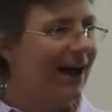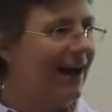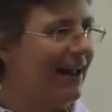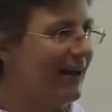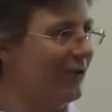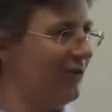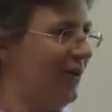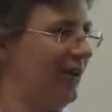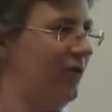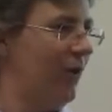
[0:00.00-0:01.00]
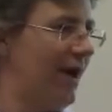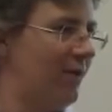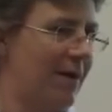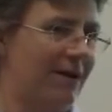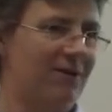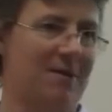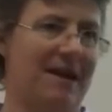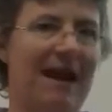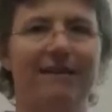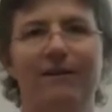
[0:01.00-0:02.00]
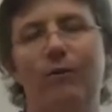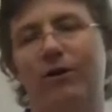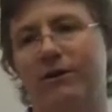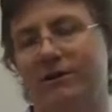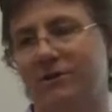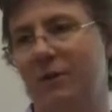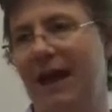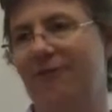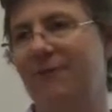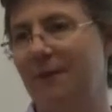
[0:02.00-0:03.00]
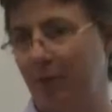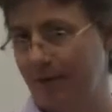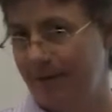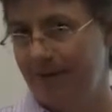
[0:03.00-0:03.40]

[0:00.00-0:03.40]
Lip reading: I understand you have about as many IT workers as we have people.